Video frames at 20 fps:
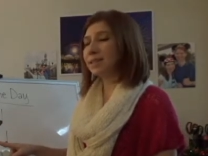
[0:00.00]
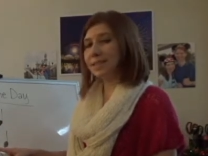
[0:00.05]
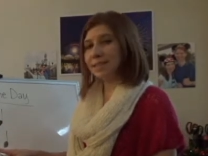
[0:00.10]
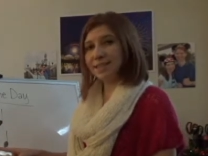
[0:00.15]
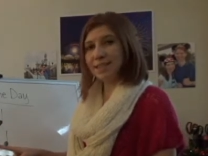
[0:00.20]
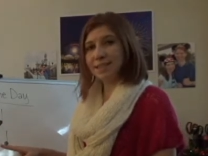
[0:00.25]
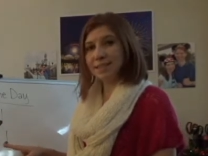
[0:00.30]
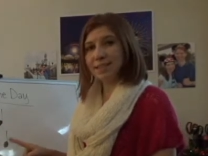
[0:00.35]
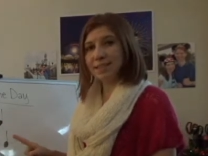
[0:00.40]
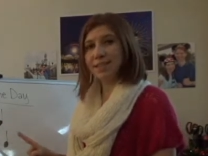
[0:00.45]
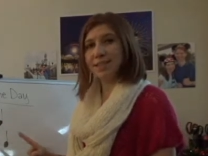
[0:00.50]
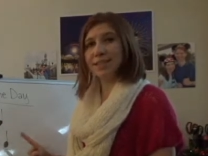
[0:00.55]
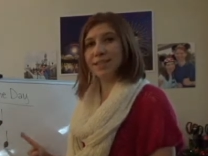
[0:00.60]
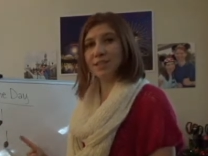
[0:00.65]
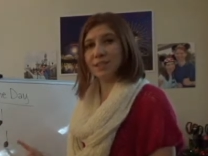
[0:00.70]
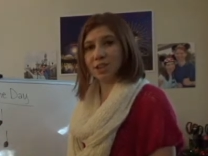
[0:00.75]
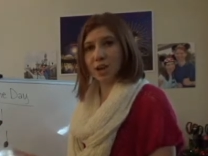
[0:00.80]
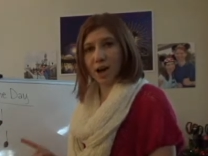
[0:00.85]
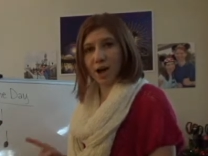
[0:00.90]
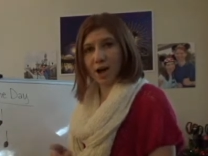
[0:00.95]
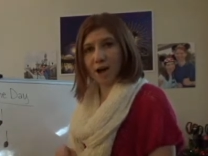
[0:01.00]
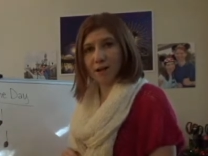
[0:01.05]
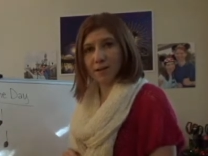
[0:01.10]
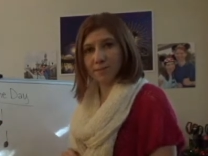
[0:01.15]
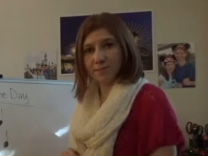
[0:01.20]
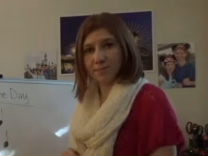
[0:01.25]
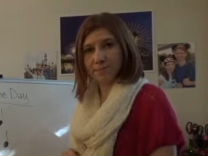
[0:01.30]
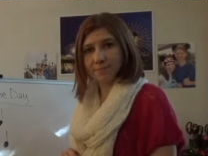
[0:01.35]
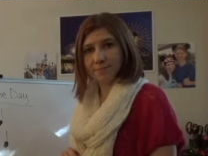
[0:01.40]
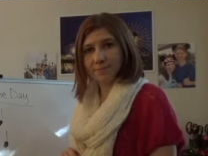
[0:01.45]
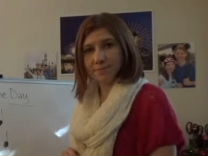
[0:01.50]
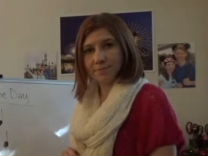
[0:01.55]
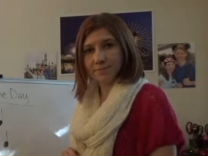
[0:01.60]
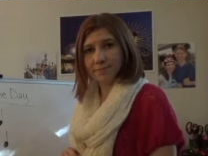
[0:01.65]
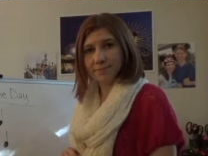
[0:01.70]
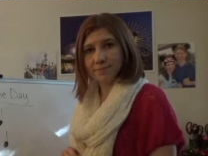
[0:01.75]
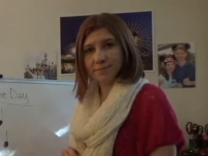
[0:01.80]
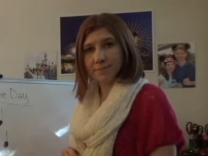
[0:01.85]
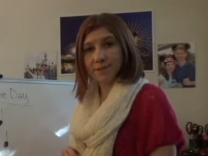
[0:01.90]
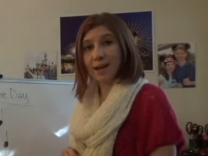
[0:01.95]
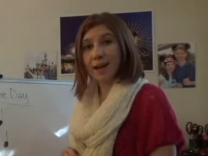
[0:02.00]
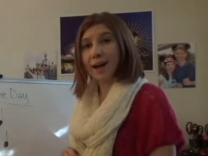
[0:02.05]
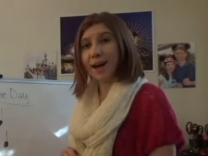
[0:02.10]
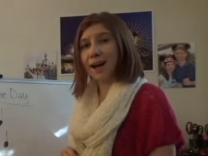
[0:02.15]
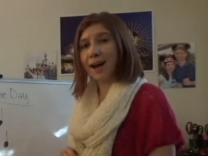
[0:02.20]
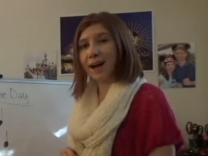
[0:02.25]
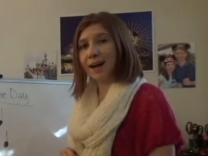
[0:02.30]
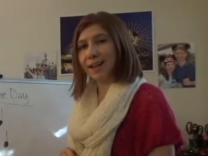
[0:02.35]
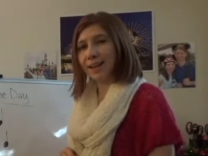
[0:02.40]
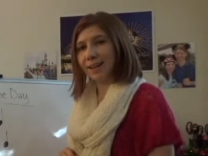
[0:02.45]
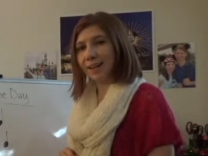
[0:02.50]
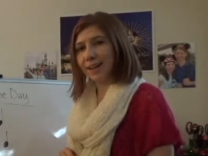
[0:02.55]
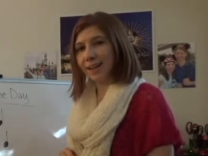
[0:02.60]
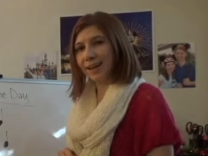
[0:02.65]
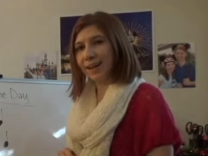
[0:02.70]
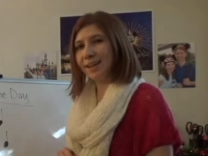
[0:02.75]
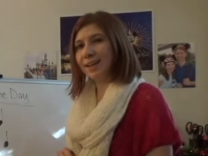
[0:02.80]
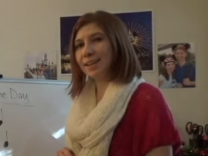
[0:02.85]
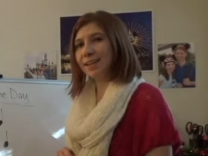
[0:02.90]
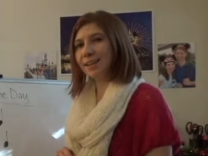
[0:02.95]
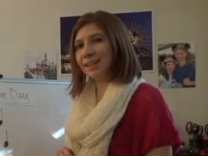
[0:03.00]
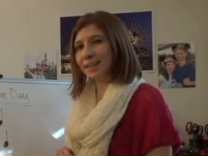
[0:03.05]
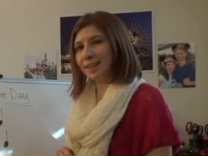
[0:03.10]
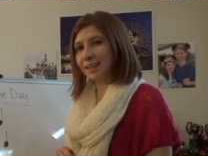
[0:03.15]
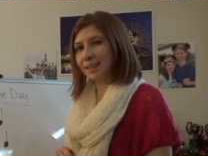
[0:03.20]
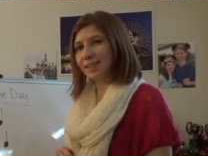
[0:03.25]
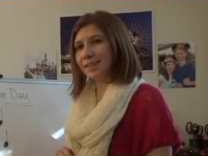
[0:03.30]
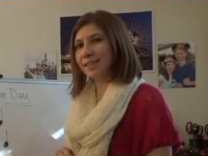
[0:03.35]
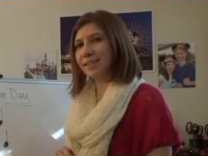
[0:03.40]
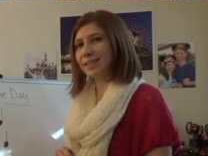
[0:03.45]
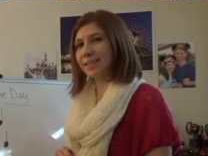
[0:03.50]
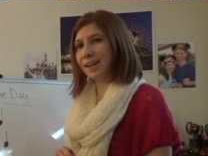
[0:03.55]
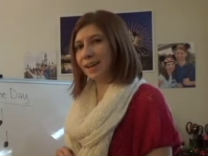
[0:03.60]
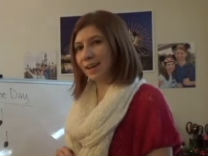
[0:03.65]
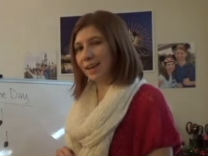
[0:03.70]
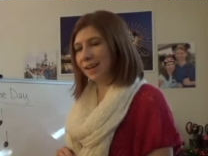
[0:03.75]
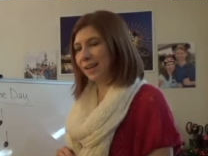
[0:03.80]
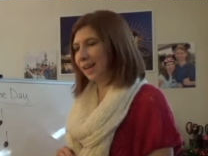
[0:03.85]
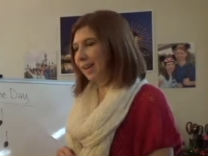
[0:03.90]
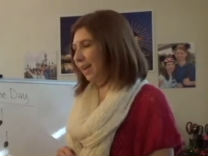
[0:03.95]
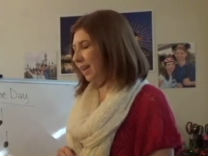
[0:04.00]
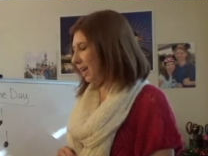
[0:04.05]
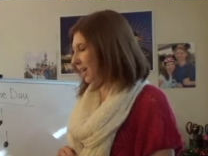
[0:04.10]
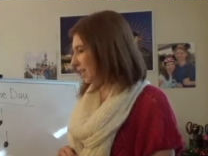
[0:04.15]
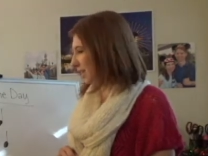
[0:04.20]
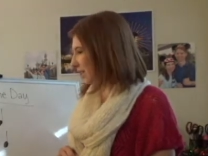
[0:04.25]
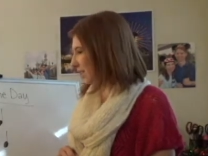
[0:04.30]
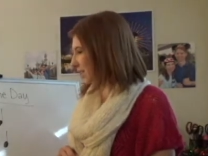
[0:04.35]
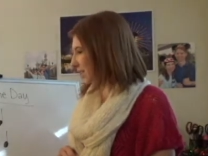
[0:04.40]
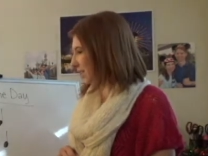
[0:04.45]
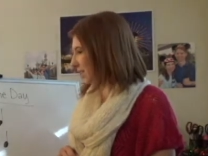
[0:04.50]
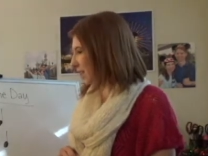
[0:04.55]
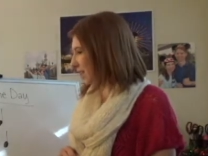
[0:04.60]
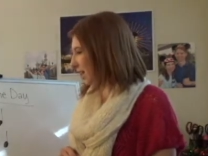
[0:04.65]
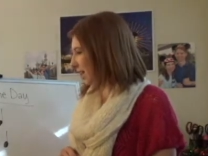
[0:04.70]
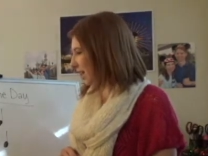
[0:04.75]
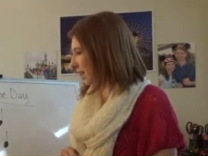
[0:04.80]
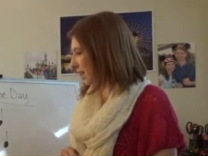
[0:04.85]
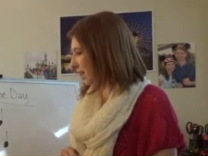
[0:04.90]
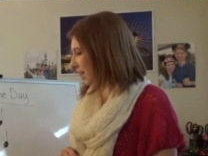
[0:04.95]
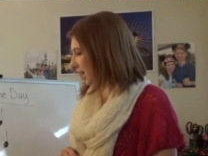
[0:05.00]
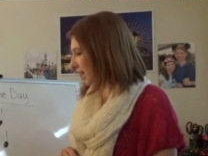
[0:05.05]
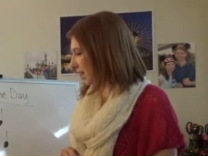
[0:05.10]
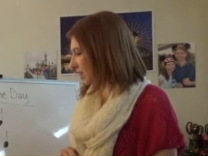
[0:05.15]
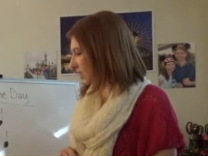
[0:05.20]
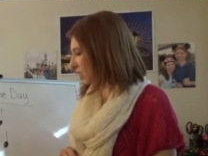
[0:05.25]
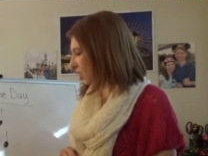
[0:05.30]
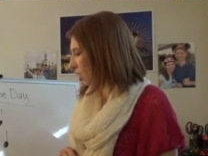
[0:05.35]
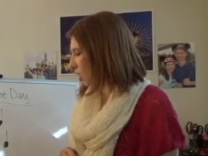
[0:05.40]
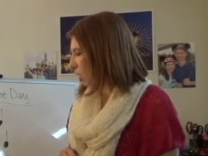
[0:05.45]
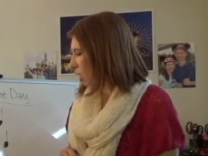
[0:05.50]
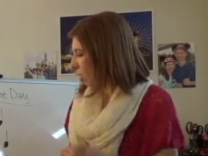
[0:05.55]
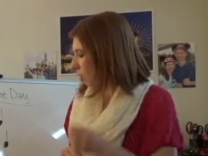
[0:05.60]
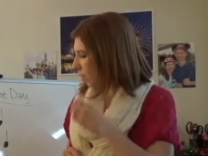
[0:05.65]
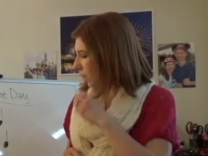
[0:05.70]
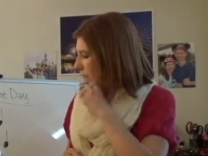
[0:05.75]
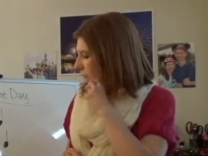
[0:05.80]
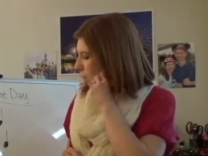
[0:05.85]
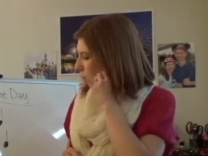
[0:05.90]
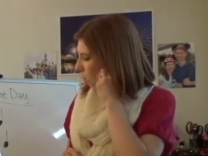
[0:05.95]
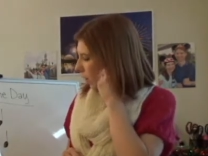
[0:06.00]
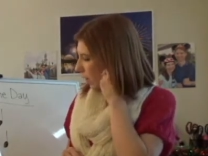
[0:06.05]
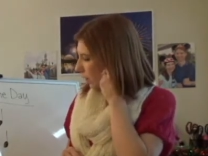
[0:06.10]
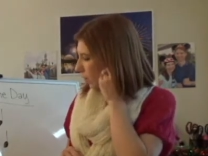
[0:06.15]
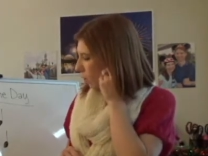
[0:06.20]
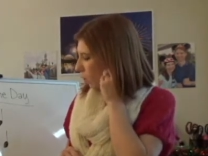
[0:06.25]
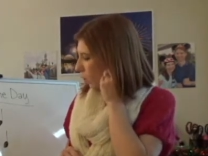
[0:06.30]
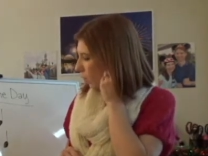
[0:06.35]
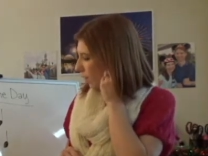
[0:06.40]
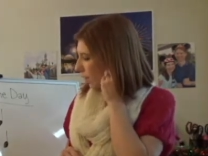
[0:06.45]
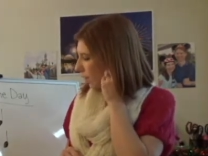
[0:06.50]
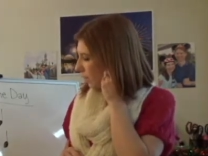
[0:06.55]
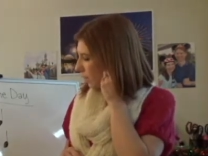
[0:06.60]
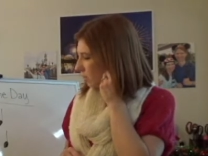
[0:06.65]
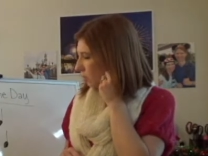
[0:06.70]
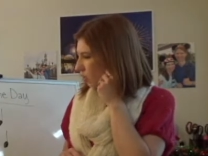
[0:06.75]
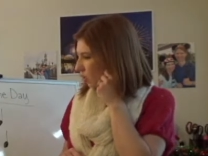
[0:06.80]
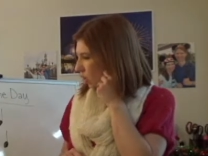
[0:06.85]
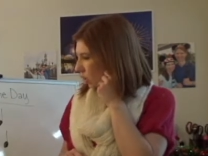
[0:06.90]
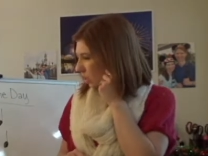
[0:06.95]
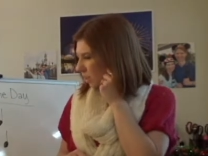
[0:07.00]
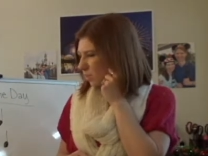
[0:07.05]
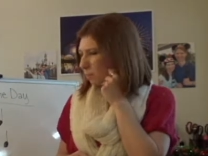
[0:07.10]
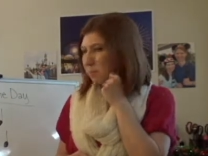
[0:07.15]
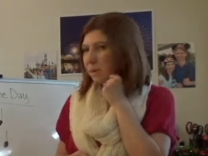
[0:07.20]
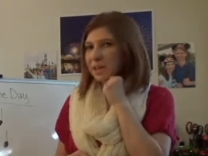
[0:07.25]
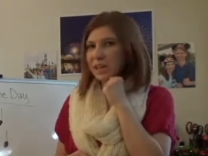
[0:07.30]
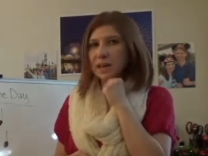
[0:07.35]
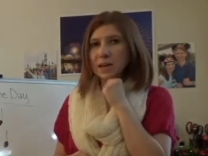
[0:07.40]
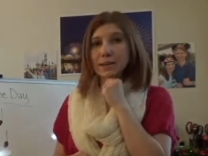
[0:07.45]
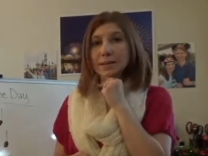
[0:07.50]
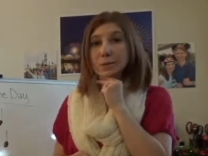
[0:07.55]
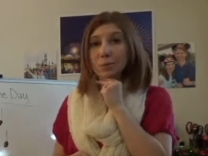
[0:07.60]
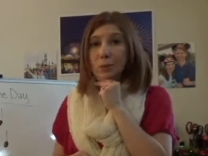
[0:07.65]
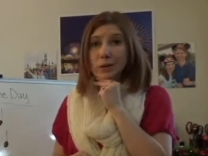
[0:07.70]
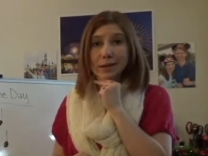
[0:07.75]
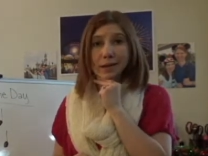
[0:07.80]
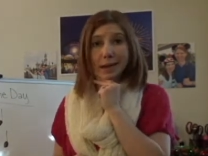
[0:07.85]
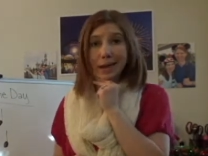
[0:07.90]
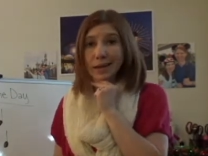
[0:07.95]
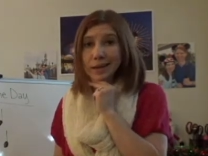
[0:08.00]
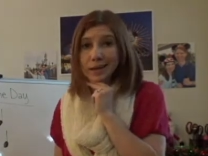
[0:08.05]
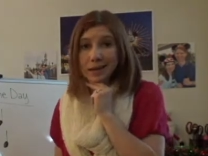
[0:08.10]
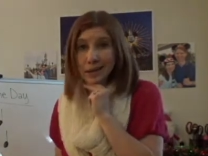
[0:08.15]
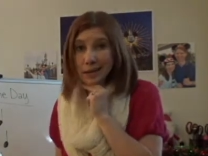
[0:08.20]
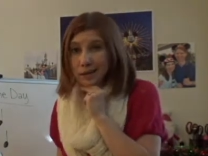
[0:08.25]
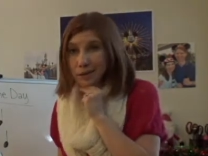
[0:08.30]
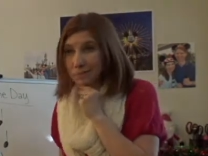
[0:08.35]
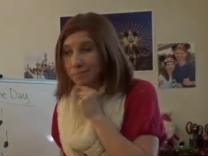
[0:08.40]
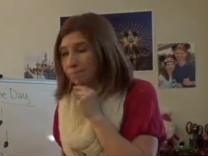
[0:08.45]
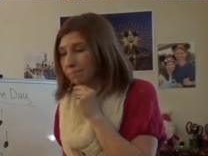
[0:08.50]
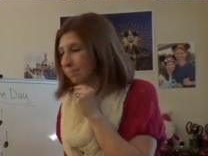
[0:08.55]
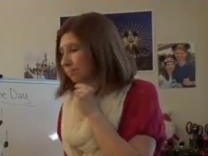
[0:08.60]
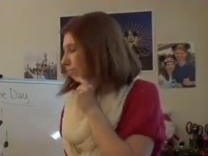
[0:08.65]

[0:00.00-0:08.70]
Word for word: T T ta. I like it. I like it. I like it. Okay, why don't we just because we can?